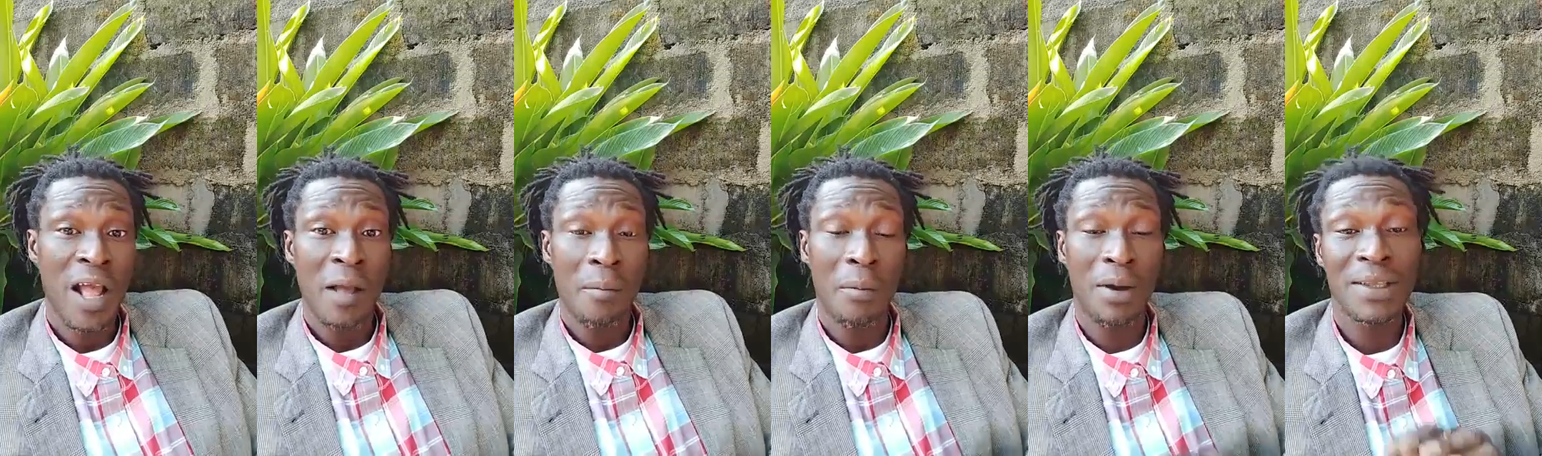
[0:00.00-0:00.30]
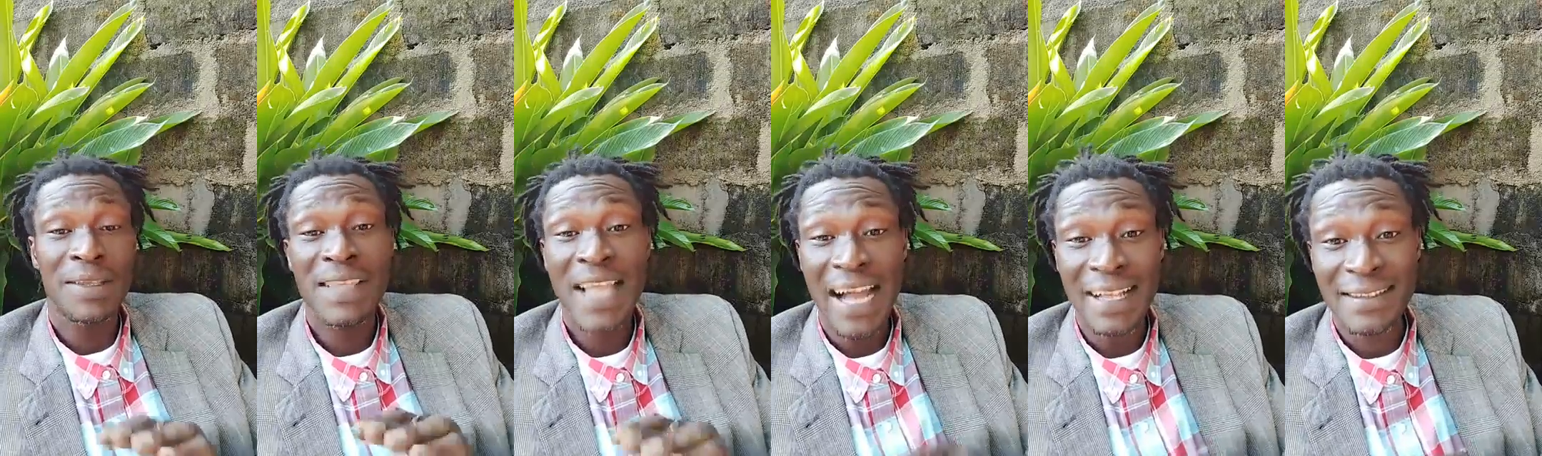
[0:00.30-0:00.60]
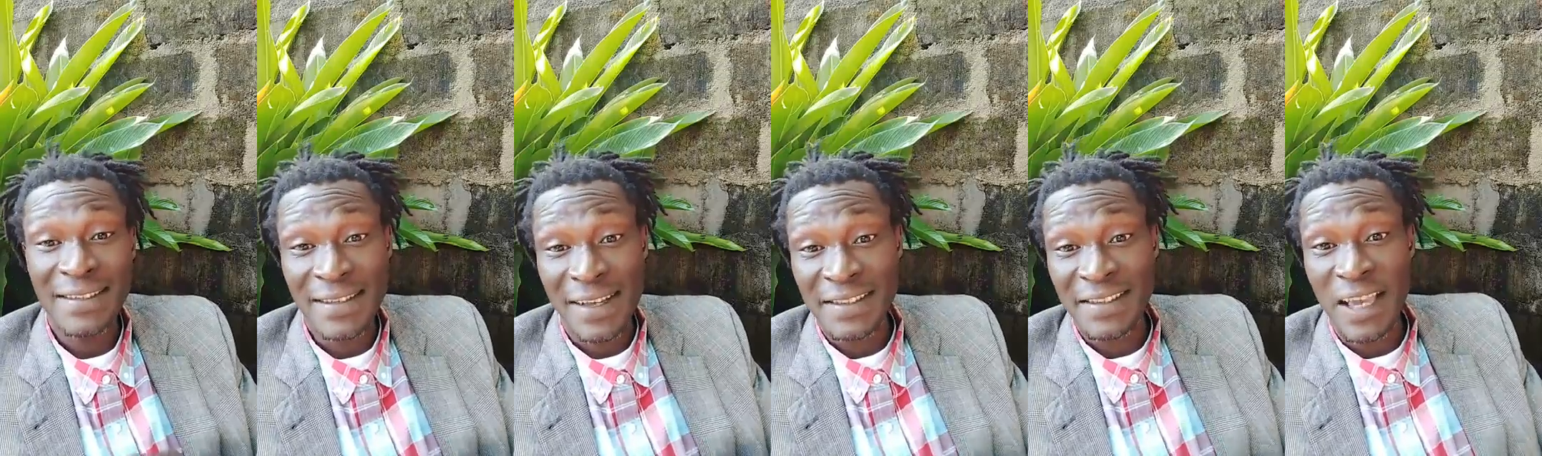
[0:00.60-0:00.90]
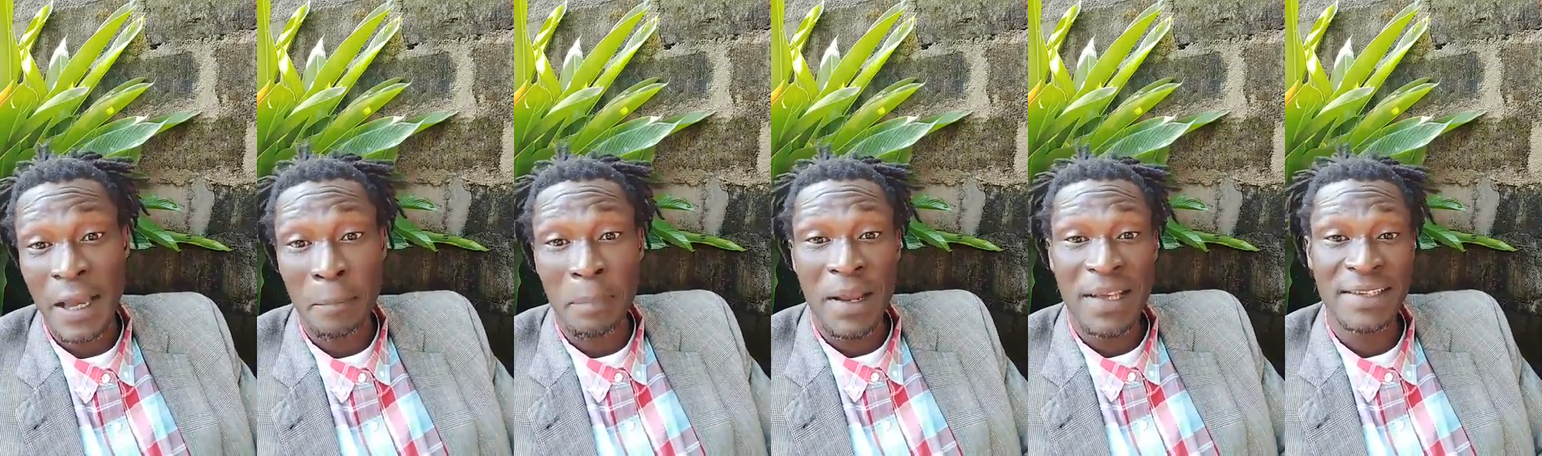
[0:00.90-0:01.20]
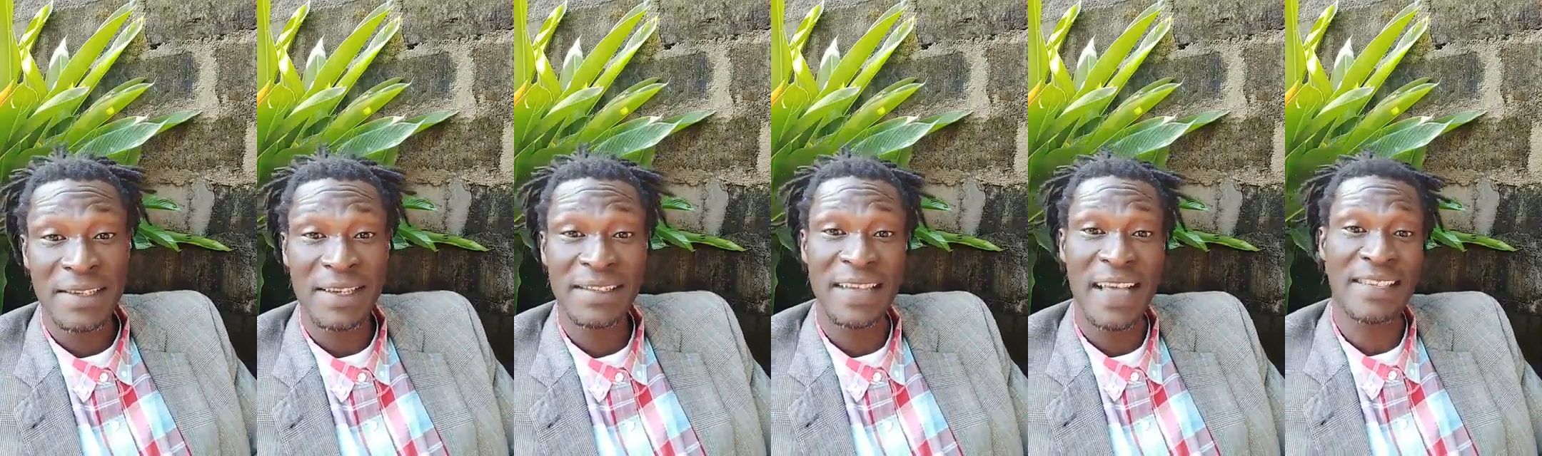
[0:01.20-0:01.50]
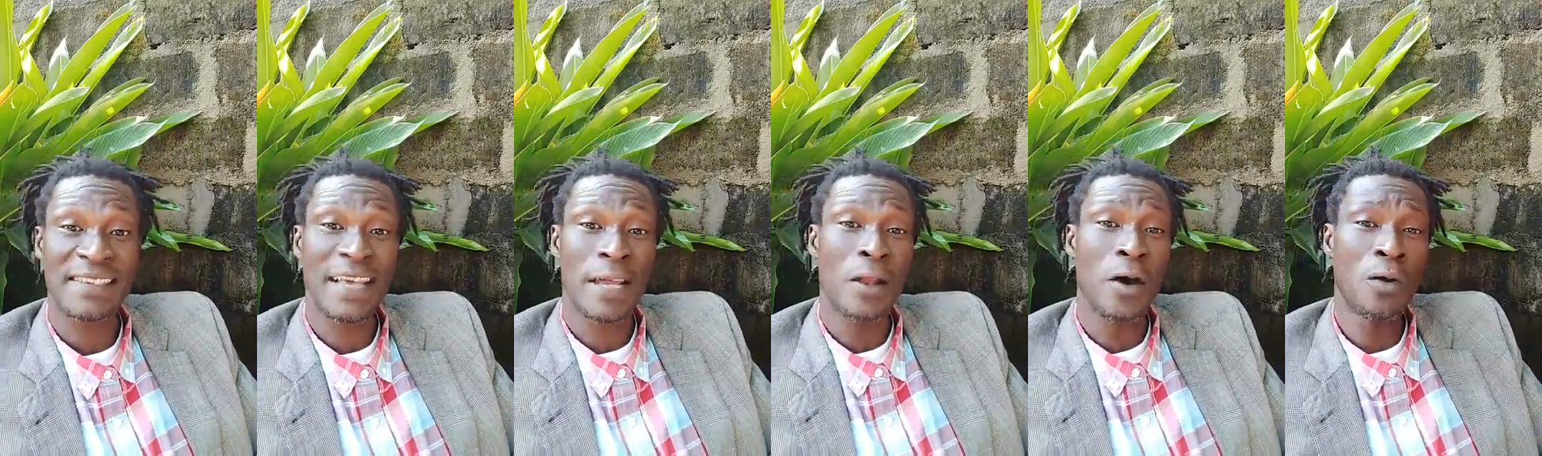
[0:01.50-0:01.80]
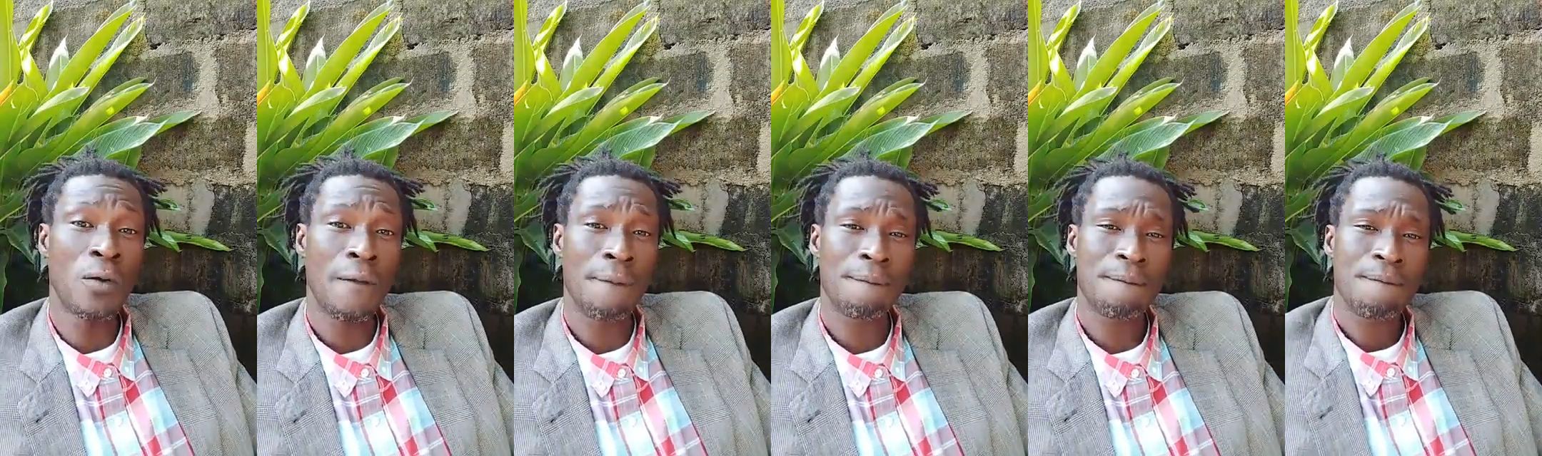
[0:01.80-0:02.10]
but that's the take place inside Salone.